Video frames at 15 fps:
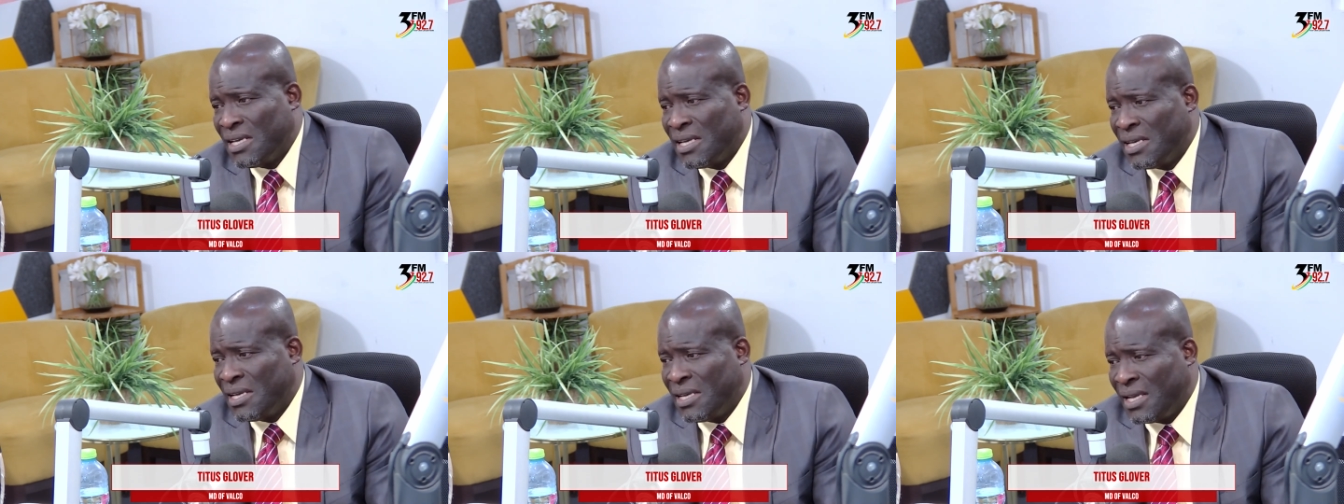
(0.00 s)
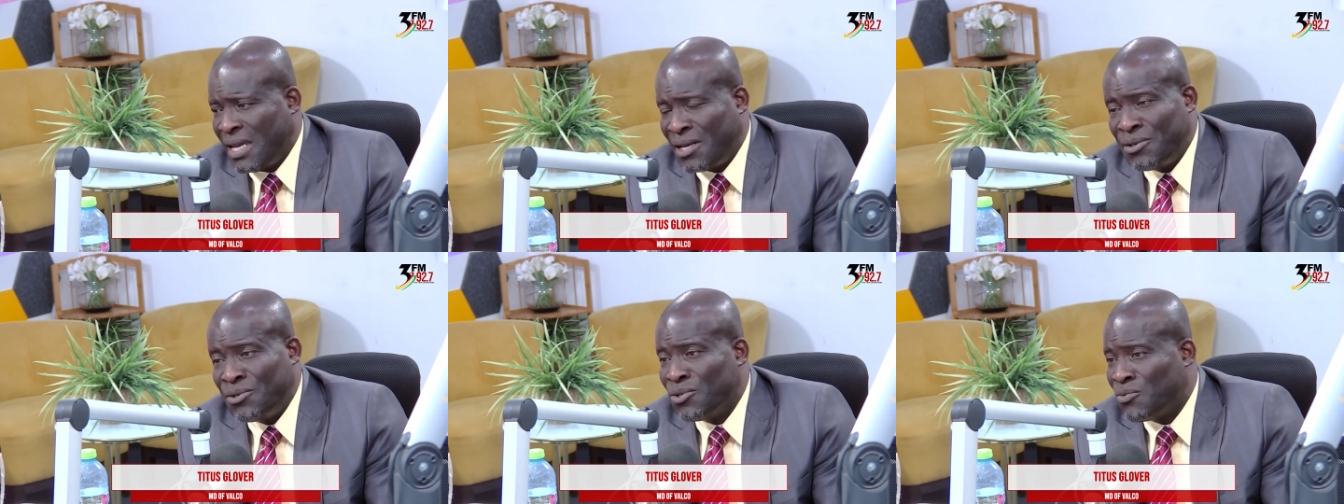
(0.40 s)
uh,
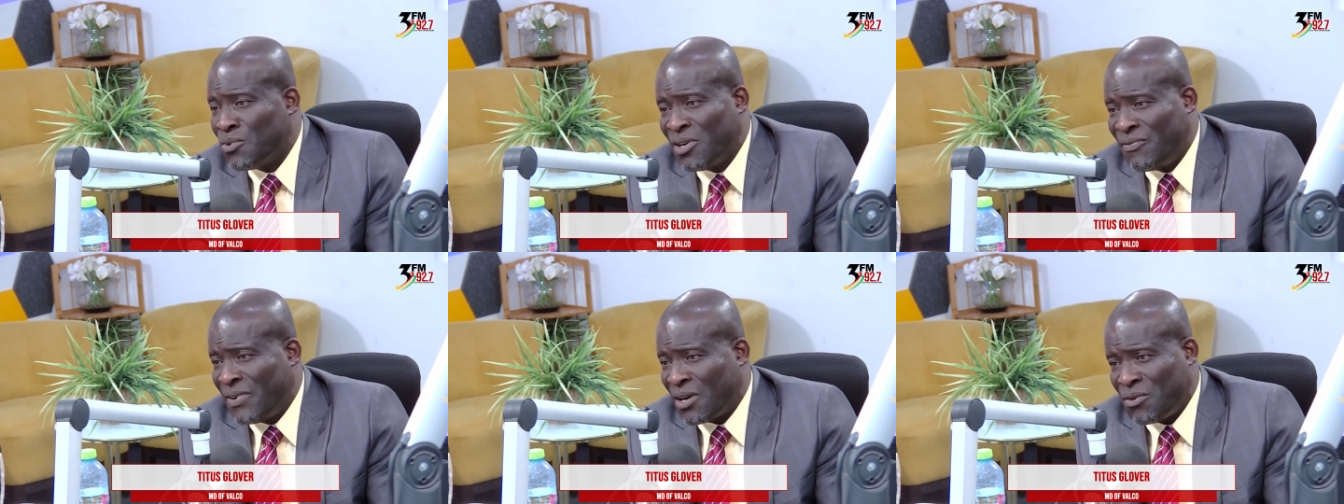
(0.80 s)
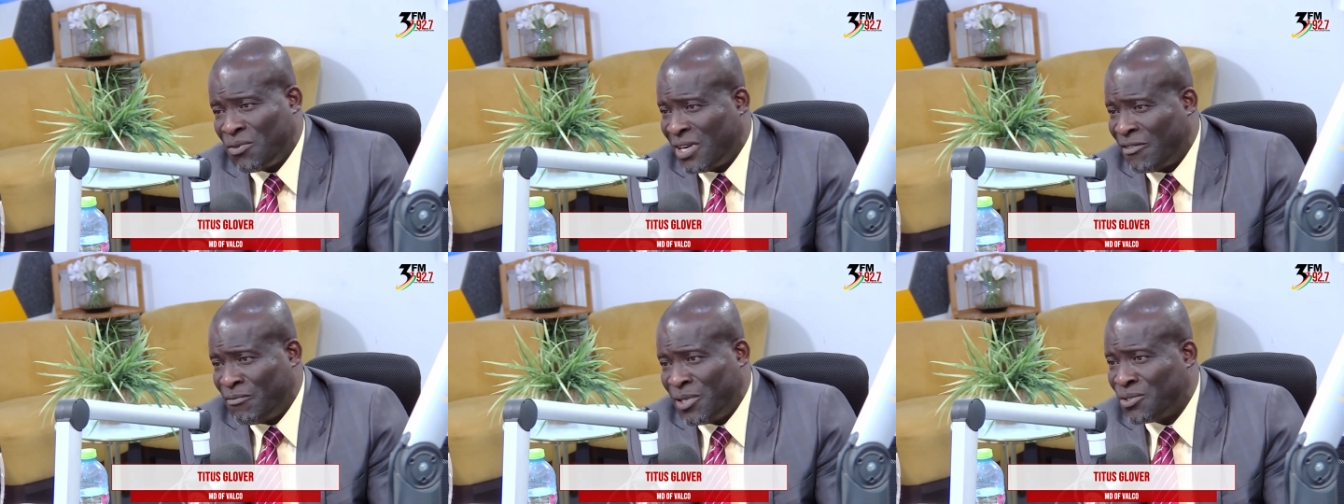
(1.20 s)
I don't know where VALCO
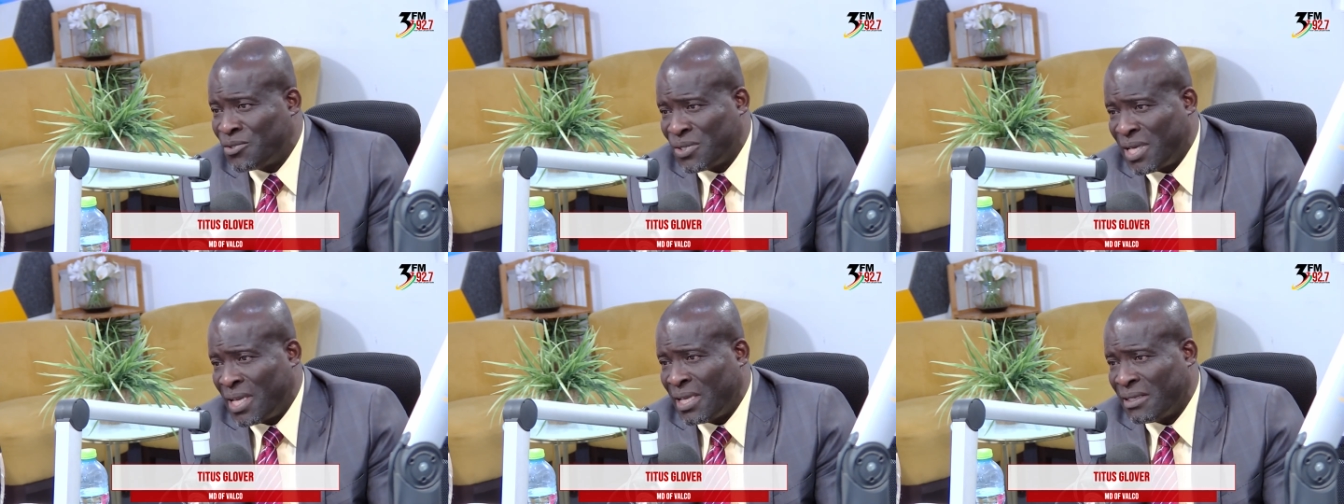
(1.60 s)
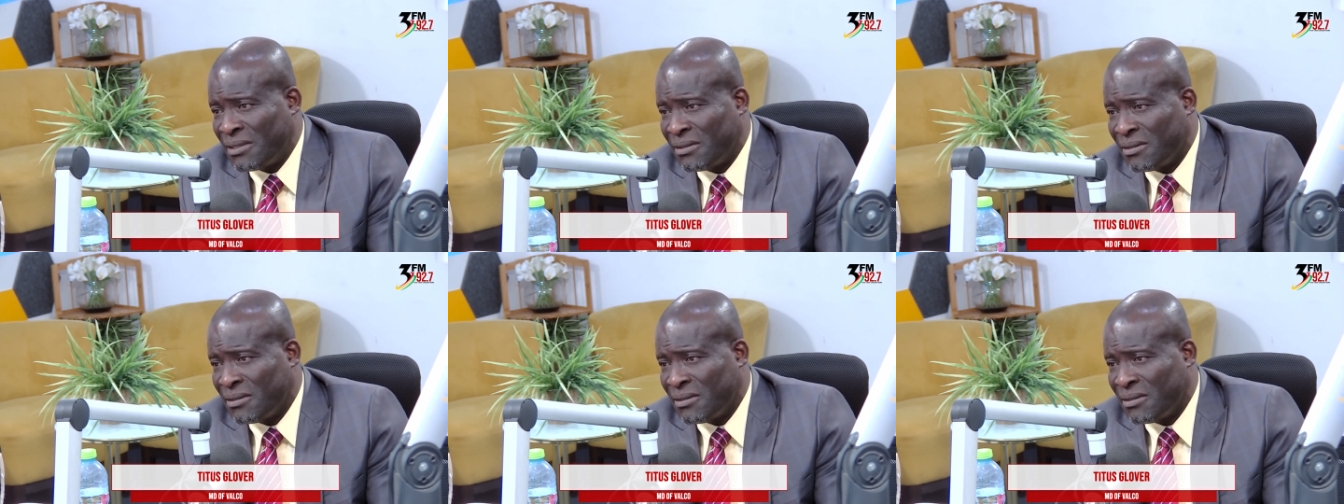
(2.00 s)
will have been today.